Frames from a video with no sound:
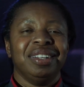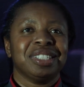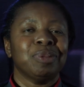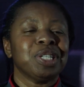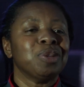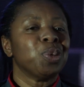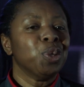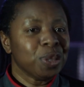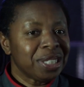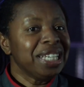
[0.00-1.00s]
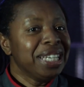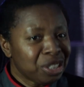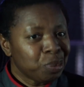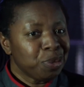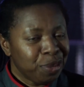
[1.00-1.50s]
sometimes we're not seen
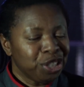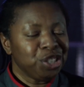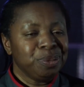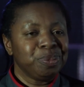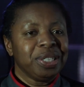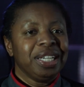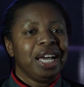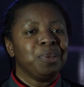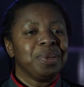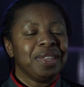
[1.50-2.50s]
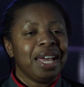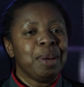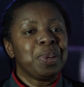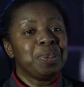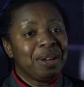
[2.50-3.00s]
as a profession and,
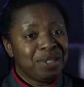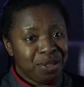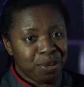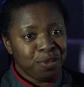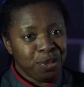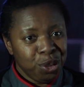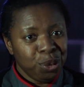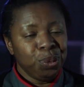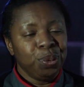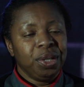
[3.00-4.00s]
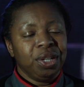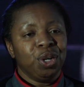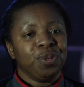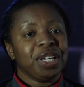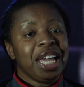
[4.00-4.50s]
and people have a different view
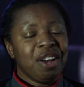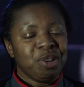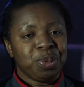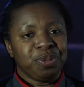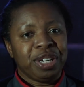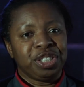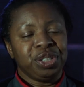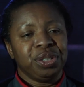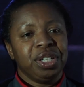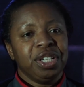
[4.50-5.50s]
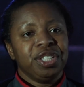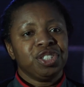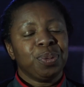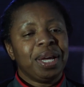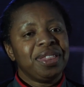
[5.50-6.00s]
of the caring profession.
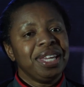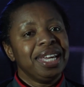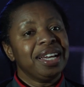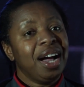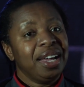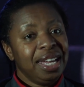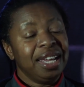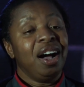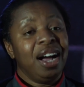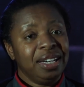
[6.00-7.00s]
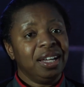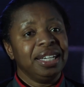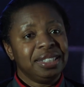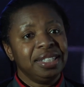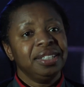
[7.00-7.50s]
So I think it, it
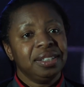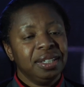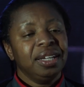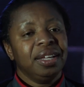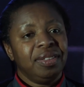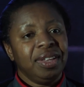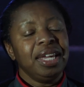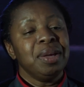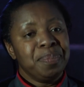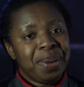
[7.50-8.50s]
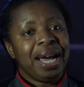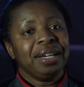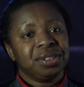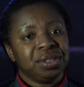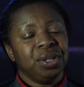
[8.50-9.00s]
highlighted the
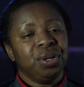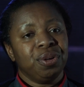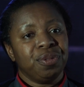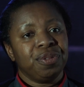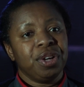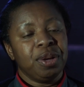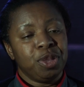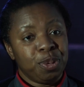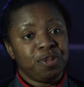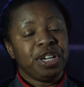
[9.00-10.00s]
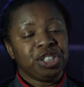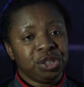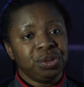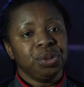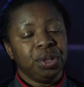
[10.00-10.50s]
impact of uh, the
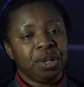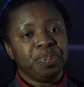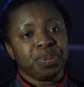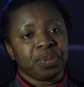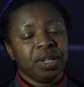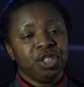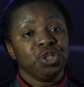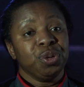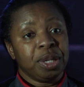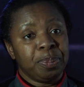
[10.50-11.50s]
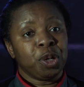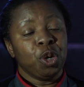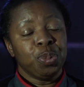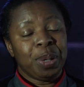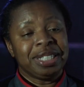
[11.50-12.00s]
profession um, during a
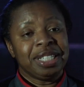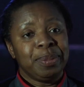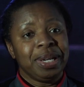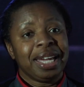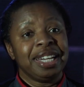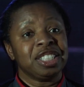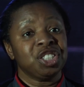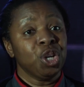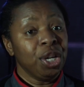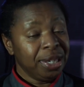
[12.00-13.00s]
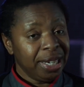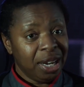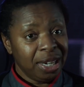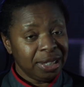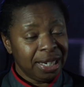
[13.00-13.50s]
global pandemic, and it certainly
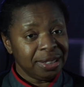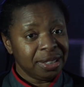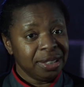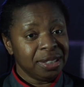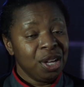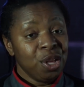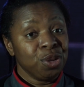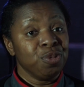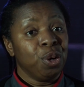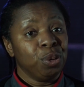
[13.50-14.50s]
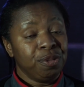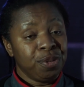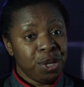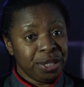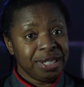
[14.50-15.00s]
highlighted the role of
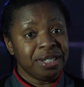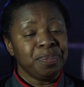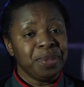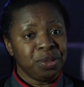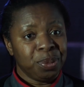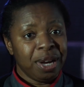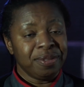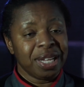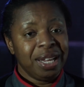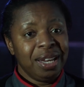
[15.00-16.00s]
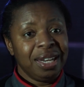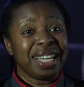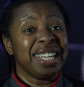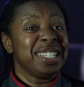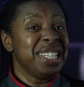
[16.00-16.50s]
nurses and midwives
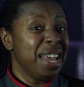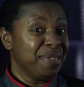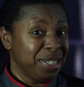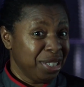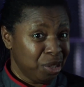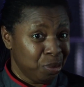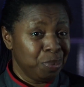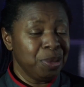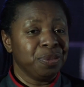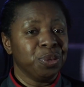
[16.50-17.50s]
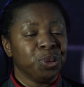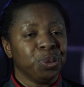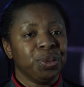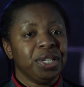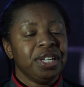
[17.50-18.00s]
like it's never done
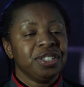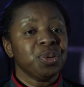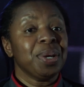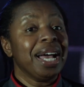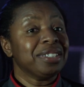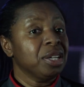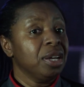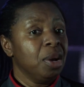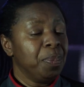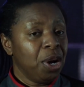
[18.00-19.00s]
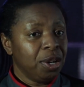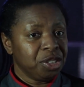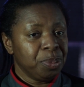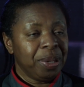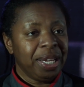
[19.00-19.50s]
before. So it has a, a, part
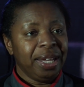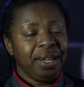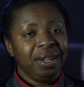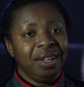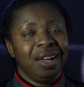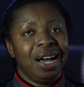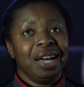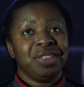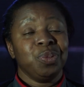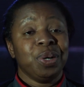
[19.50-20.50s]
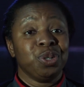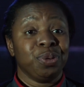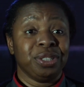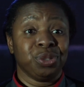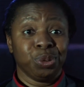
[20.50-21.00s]
to play. I think when you're
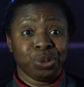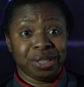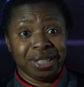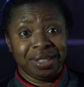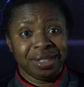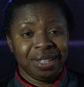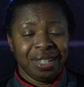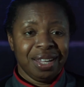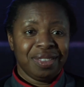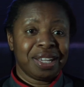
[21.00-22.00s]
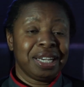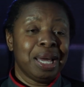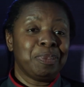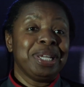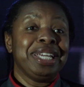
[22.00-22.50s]
exhausted, the
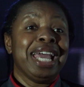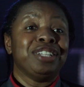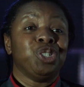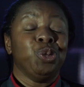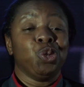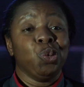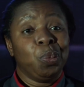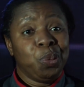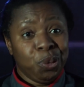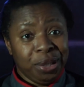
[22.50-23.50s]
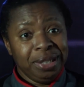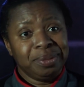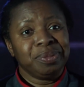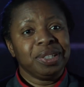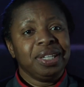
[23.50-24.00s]
clapping gets you to a
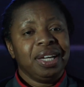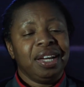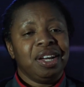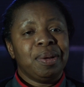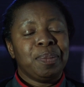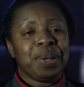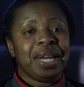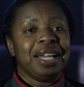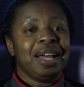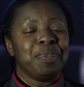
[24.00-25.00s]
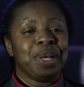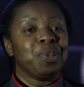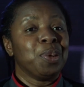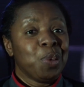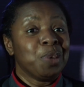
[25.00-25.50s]
point, um, uh, but
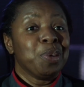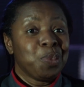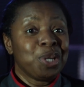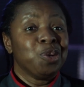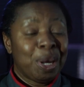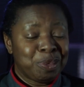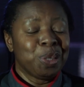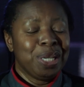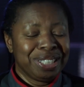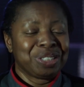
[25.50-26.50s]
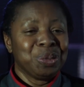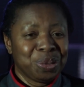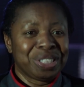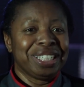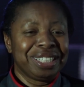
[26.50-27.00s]
but but when you're absolutely
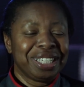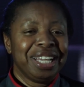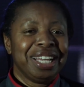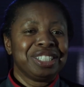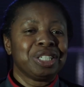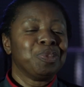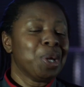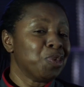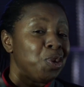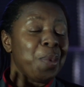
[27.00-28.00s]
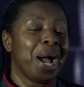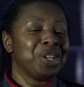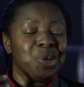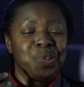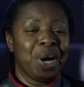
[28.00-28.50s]
exhausted, sometimes you might
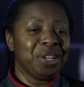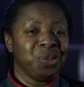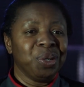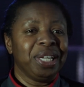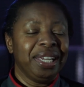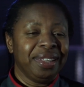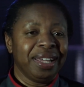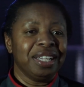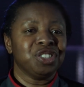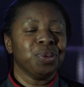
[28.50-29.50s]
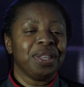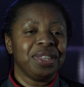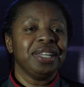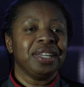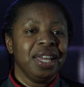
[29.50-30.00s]
you might not hear that. So I
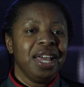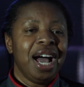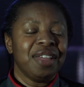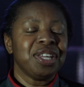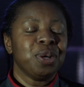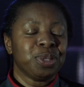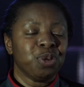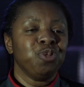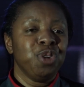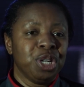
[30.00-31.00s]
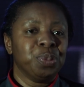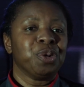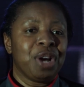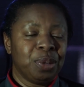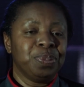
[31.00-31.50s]
think I think it was a real
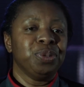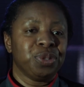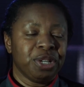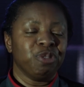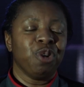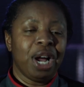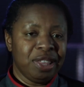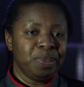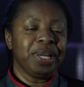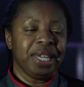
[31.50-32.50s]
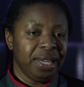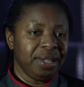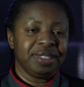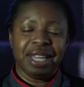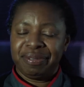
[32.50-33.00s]
morale booster right at the
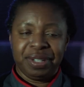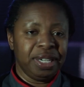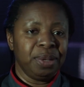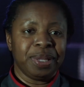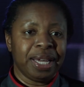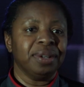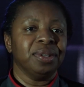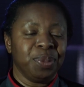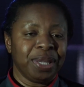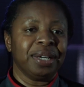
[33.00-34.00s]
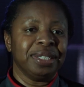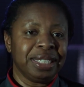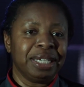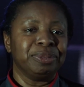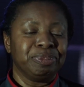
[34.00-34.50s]
beginning, definitely without without a
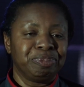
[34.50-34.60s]
doubt.